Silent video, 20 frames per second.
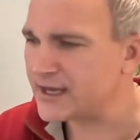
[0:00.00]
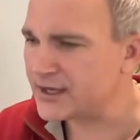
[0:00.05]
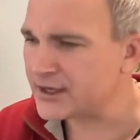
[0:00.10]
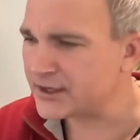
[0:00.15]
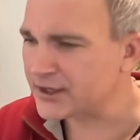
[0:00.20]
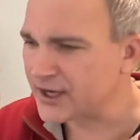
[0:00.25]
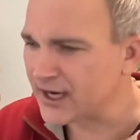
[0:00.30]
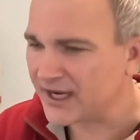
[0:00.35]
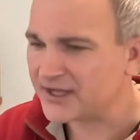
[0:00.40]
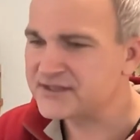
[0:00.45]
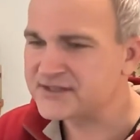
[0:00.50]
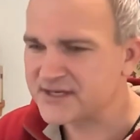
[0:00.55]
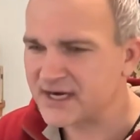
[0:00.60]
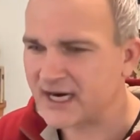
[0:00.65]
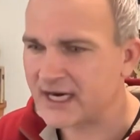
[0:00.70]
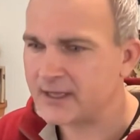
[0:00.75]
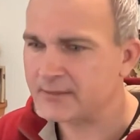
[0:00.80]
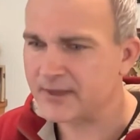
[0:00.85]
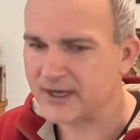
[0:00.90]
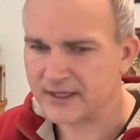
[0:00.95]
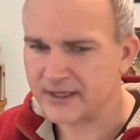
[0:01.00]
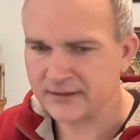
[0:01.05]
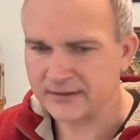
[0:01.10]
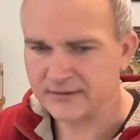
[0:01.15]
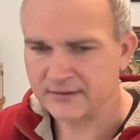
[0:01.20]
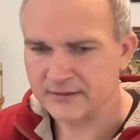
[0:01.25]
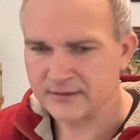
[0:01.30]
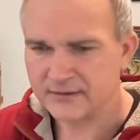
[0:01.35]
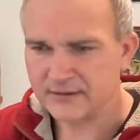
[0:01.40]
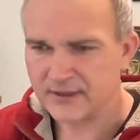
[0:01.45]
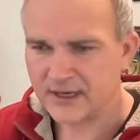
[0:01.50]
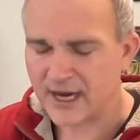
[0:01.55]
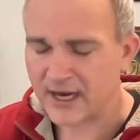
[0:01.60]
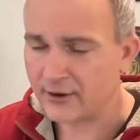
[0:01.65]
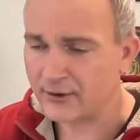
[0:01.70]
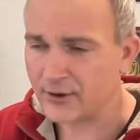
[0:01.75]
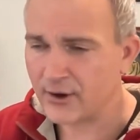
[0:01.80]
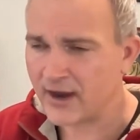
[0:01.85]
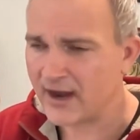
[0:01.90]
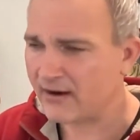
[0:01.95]
God's timing, I don't
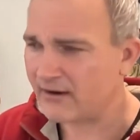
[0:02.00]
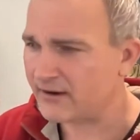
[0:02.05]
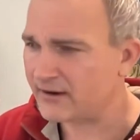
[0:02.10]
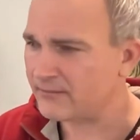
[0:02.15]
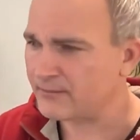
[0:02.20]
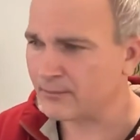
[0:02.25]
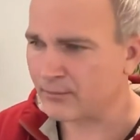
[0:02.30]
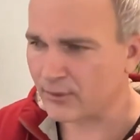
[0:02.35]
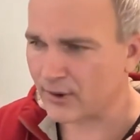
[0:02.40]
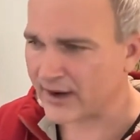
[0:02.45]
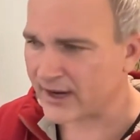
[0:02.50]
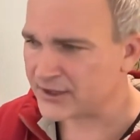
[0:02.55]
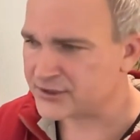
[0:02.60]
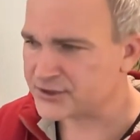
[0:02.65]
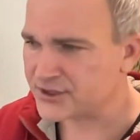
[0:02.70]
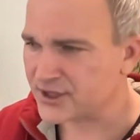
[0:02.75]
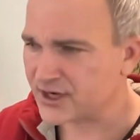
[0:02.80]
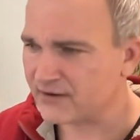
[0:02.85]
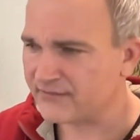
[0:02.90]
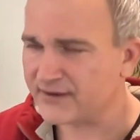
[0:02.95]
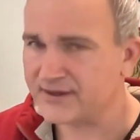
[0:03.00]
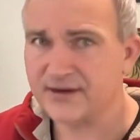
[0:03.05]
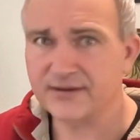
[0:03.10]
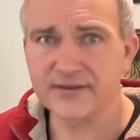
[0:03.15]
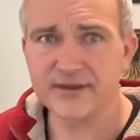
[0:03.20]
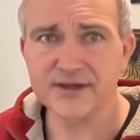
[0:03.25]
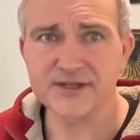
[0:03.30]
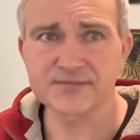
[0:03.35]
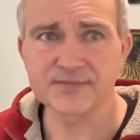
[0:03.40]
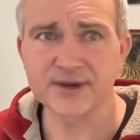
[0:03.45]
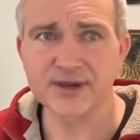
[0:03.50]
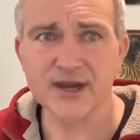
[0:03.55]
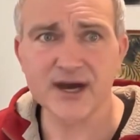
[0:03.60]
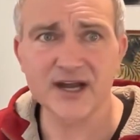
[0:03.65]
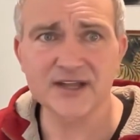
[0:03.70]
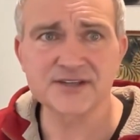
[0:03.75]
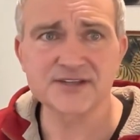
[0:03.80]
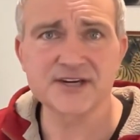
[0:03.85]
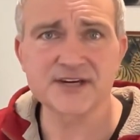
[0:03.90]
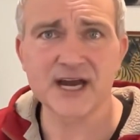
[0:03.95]
know how I branched off into this, but
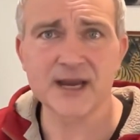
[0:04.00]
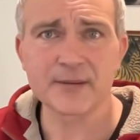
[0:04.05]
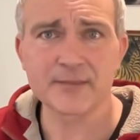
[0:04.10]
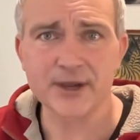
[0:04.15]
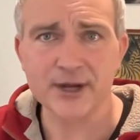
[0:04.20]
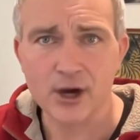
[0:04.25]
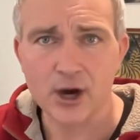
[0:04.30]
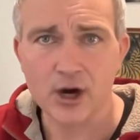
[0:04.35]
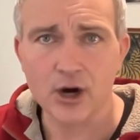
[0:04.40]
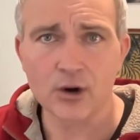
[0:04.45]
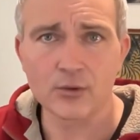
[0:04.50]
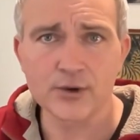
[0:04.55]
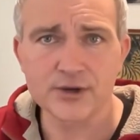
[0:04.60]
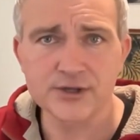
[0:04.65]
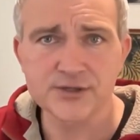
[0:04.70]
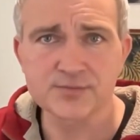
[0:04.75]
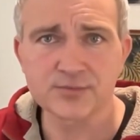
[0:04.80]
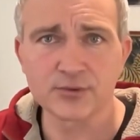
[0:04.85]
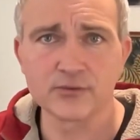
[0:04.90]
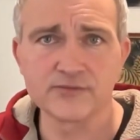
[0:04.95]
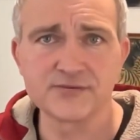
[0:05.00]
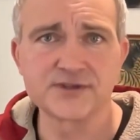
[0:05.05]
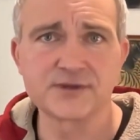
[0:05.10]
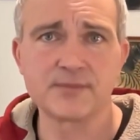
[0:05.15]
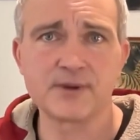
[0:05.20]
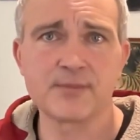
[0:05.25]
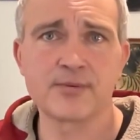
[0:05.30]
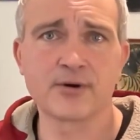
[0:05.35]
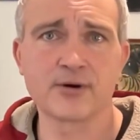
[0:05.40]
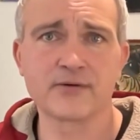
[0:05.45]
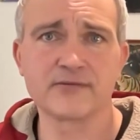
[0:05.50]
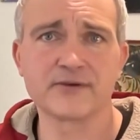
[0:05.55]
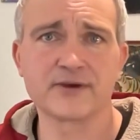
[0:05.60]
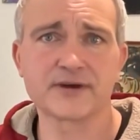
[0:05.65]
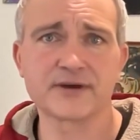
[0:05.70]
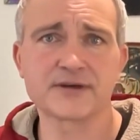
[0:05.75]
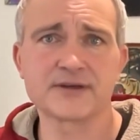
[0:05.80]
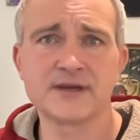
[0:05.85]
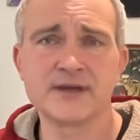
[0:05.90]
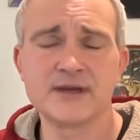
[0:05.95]
God's timing always proves to be
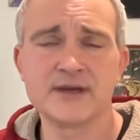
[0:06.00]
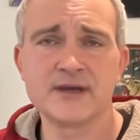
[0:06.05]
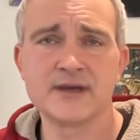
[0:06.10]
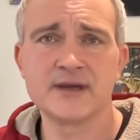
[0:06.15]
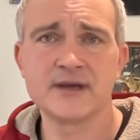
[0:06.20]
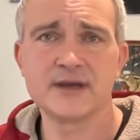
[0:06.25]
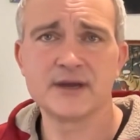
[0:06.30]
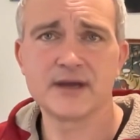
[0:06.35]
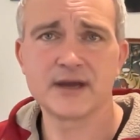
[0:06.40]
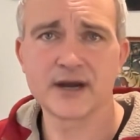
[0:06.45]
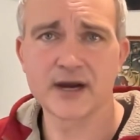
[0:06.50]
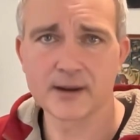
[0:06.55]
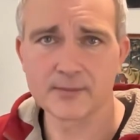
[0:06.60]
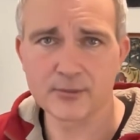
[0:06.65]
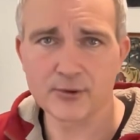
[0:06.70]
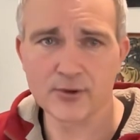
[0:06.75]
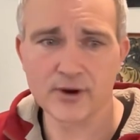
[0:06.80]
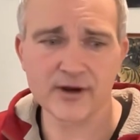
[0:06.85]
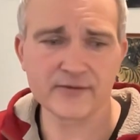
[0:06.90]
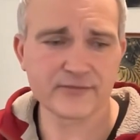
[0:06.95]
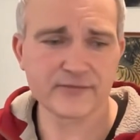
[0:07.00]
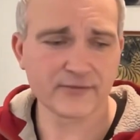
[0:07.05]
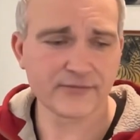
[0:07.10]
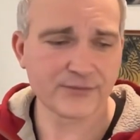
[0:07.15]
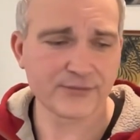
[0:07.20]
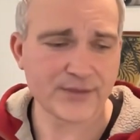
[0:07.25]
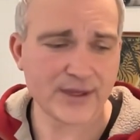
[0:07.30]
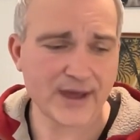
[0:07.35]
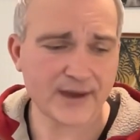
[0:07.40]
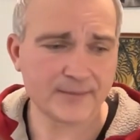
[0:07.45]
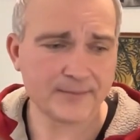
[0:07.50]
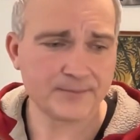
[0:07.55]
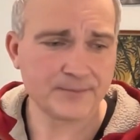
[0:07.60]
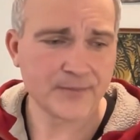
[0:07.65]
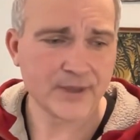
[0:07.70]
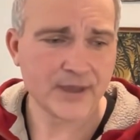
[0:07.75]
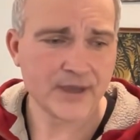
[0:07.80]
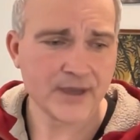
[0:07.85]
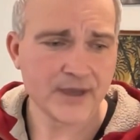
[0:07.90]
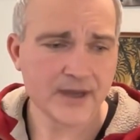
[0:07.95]
perfect. And I'm grateful for that.
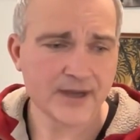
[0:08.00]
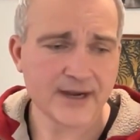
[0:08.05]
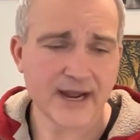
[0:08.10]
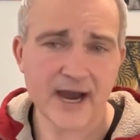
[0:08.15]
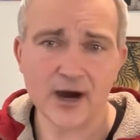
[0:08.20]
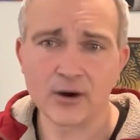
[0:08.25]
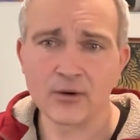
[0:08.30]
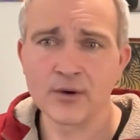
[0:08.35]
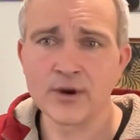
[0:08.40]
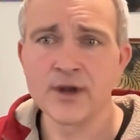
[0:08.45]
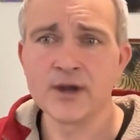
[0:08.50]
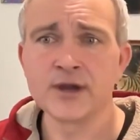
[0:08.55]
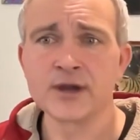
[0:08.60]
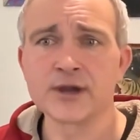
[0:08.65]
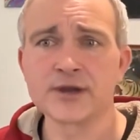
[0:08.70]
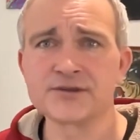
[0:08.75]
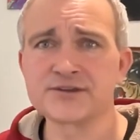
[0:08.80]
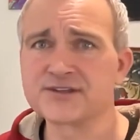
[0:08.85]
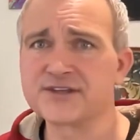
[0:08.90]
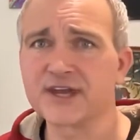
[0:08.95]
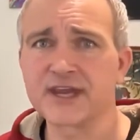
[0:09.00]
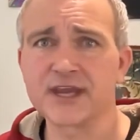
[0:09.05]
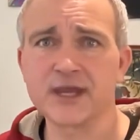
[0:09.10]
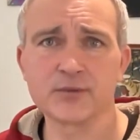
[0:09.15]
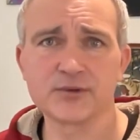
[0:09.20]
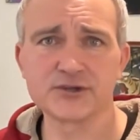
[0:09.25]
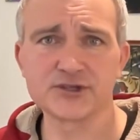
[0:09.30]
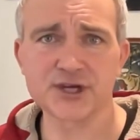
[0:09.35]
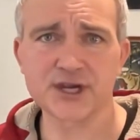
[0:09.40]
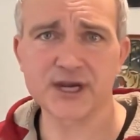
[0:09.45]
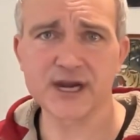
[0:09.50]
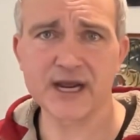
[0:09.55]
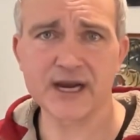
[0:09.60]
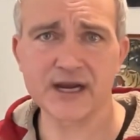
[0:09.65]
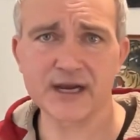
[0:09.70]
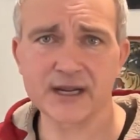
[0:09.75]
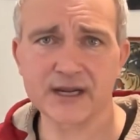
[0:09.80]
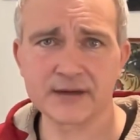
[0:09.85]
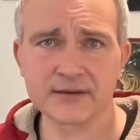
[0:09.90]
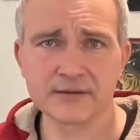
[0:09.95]
Now, sticking with gene
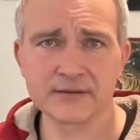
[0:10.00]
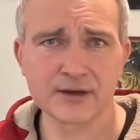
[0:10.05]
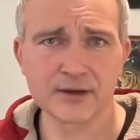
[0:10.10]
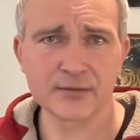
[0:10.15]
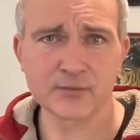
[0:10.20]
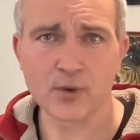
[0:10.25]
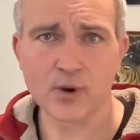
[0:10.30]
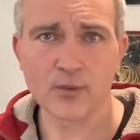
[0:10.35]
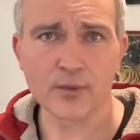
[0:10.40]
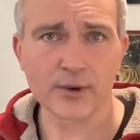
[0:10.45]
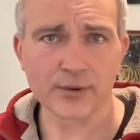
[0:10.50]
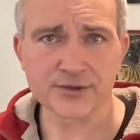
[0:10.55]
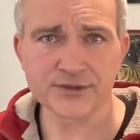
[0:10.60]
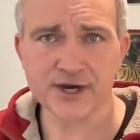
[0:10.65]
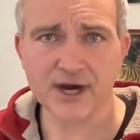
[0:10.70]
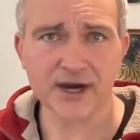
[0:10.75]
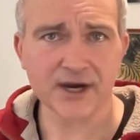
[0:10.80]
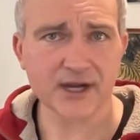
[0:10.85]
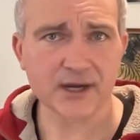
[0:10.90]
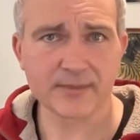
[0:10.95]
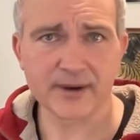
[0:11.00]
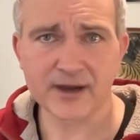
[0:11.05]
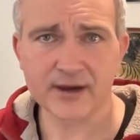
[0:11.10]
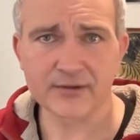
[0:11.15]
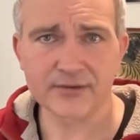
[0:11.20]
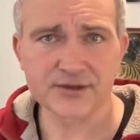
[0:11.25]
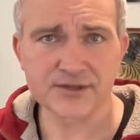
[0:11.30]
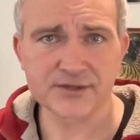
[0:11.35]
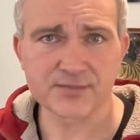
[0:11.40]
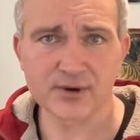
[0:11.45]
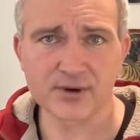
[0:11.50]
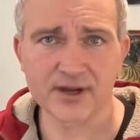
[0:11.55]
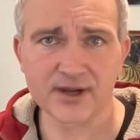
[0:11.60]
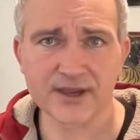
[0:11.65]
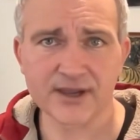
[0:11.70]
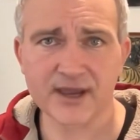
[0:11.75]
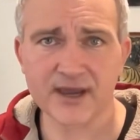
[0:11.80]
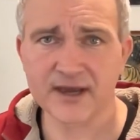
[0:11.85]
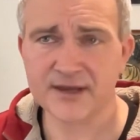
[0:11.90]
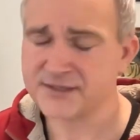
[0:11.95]
editing, what we were talking about on this
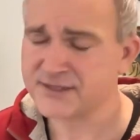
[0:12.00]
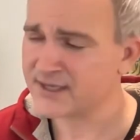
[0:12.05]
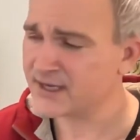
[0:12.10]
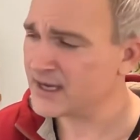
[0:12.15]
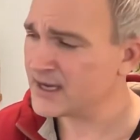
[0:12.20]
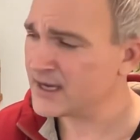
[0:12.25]
broadcast,